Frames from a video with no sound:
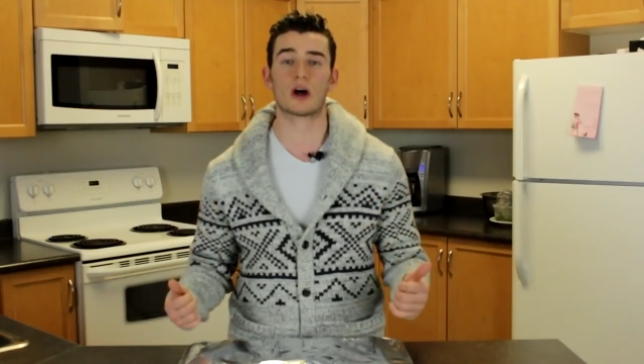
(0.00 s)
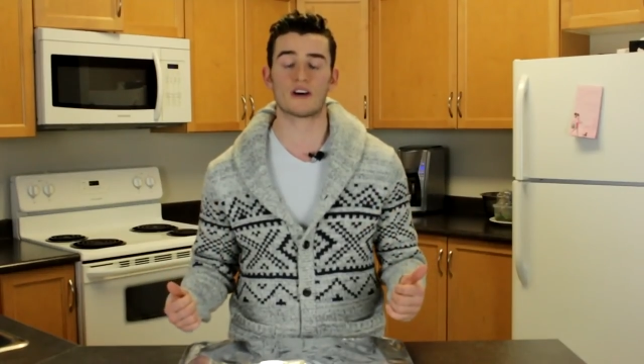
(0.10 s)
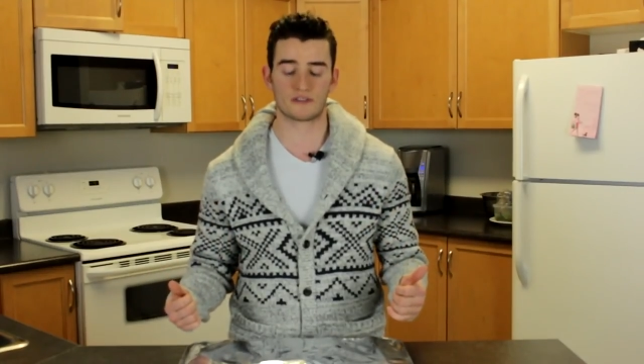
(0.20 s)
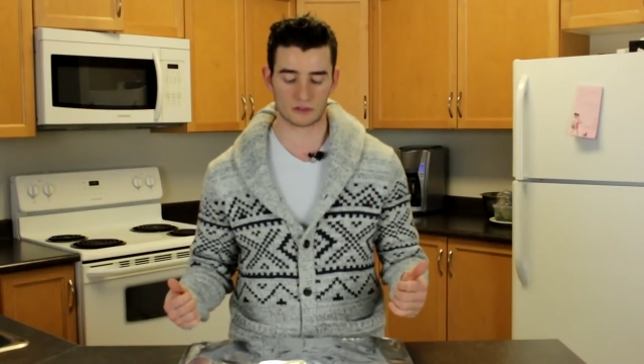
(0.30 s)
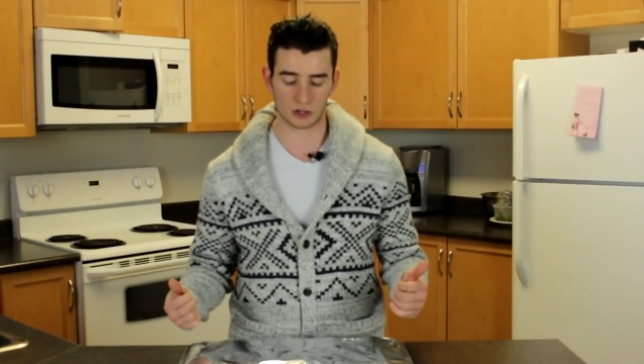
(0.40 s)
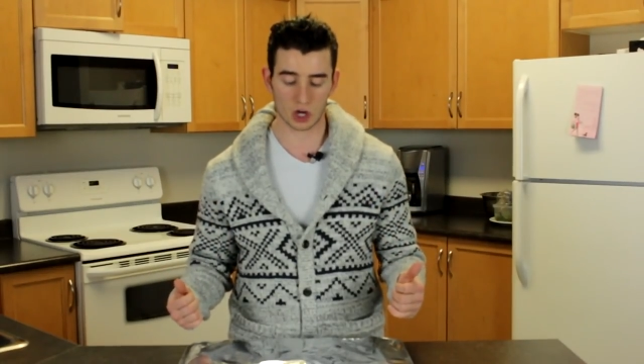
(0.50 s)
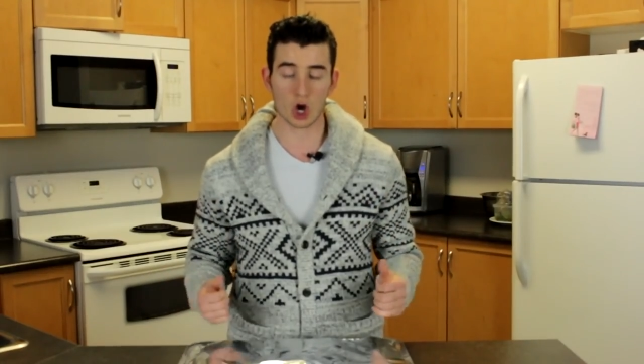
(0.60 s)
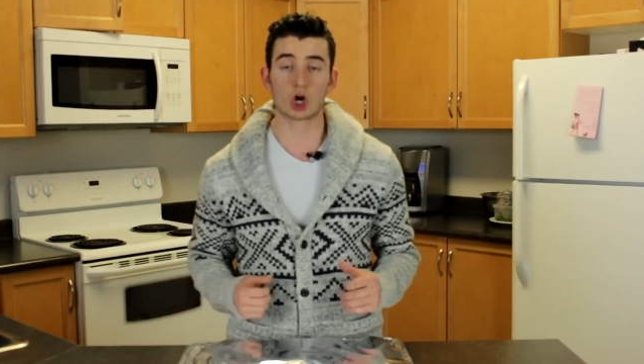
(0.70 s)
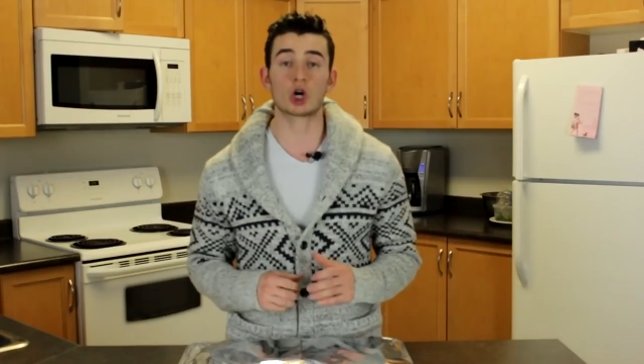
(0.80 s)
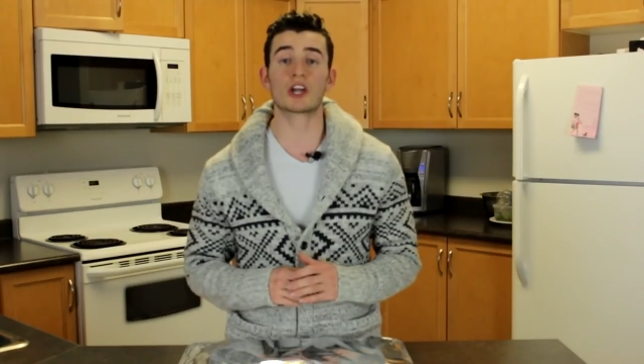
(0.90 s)
off,
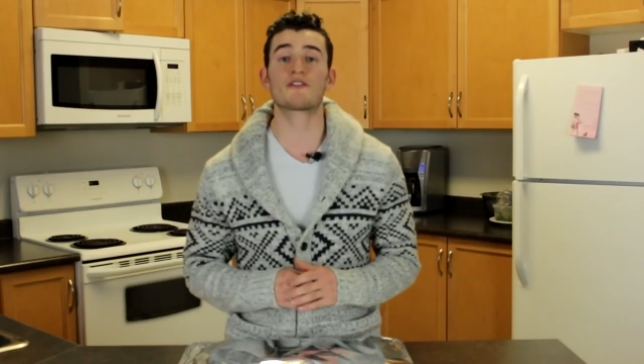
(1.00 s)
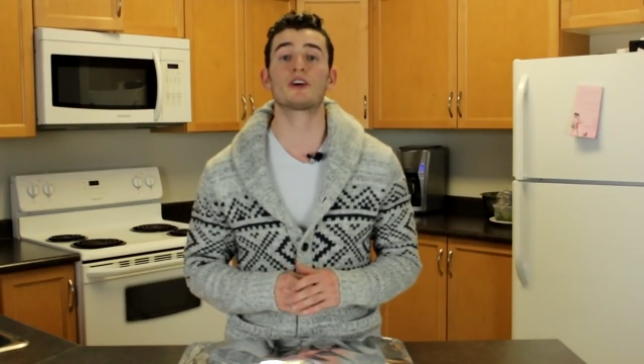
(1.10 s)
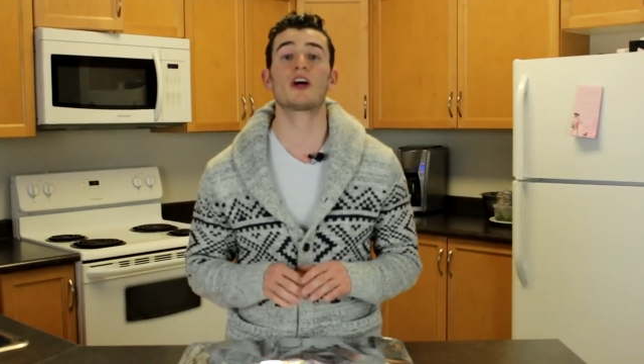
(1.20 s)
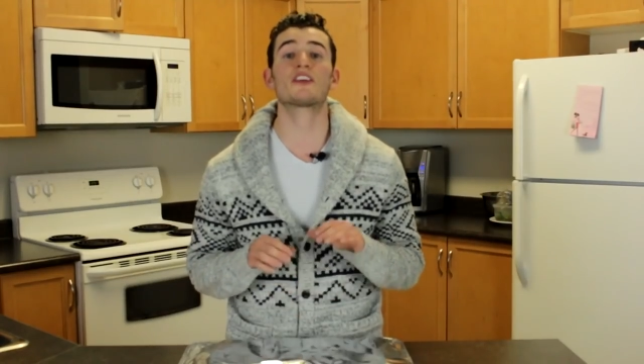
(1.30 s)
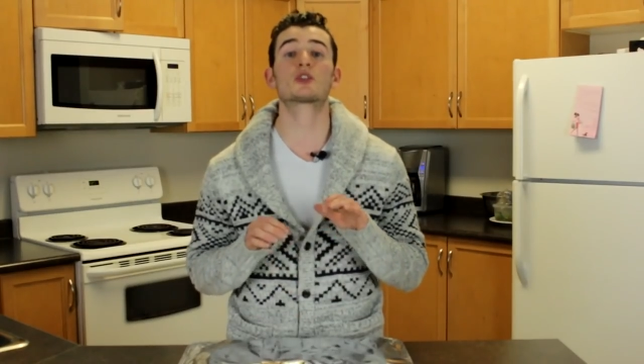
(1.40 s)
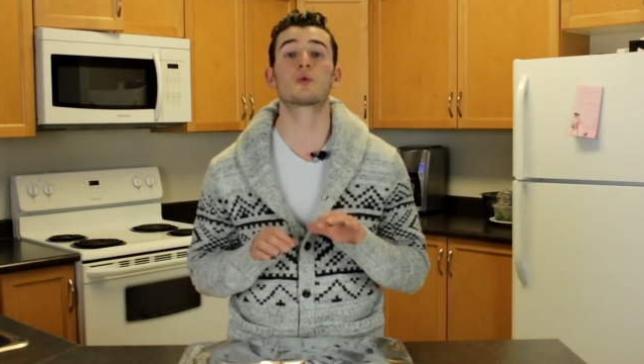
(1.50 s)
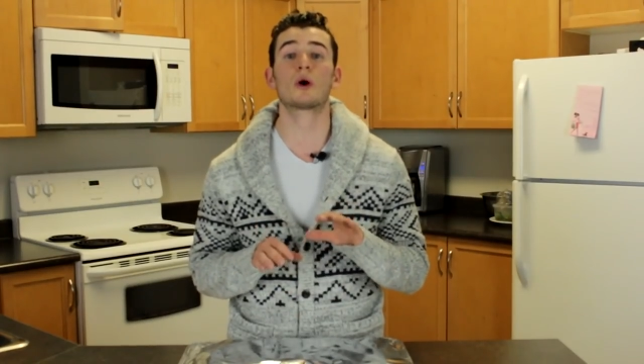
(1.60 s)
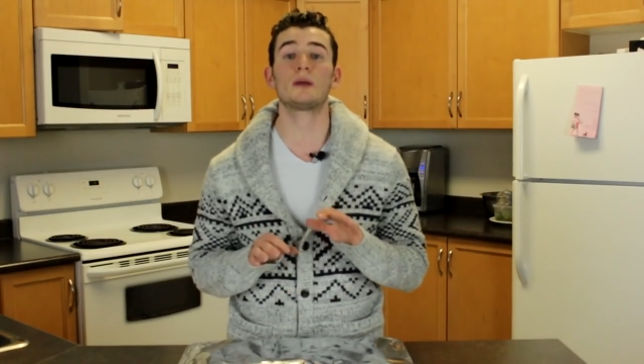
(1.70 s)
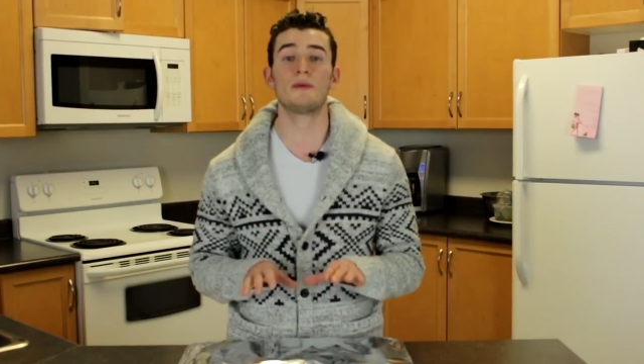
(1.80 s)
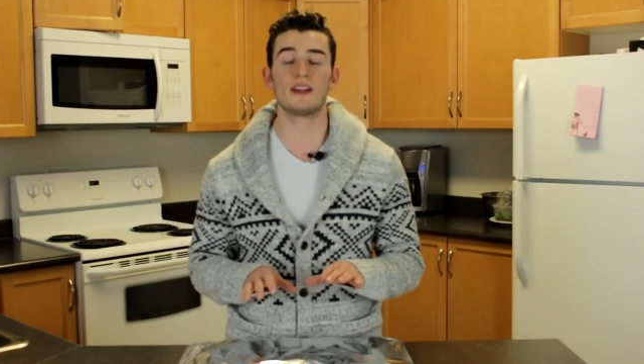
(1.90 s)
cook it for another
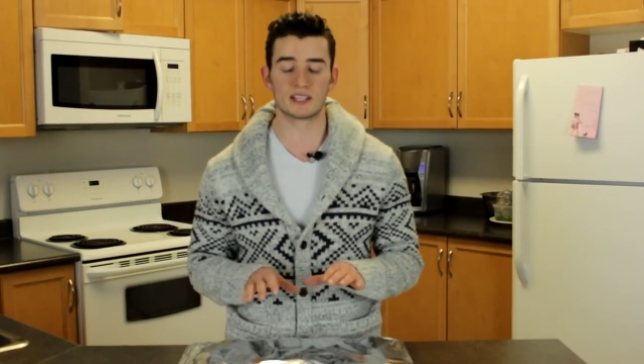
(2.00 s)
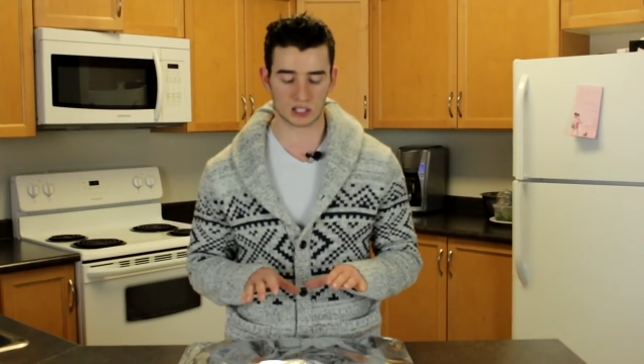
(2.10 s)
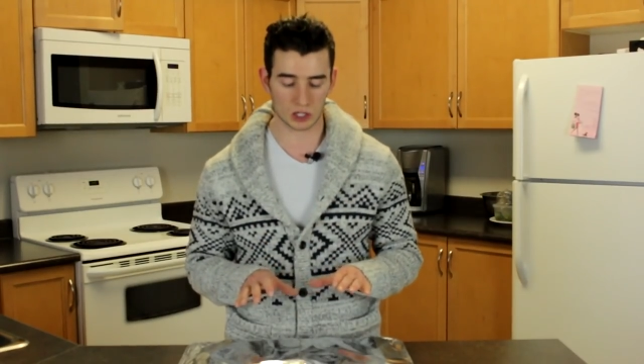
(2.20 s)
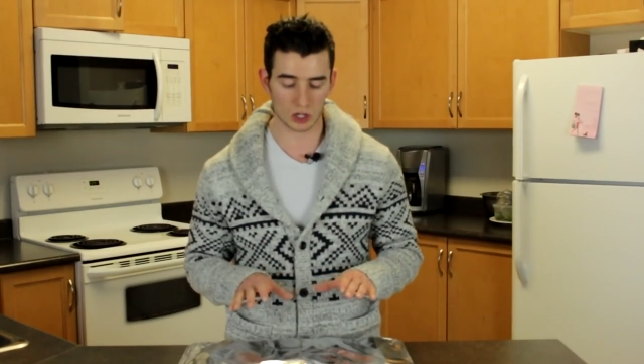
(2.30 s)
20 minutes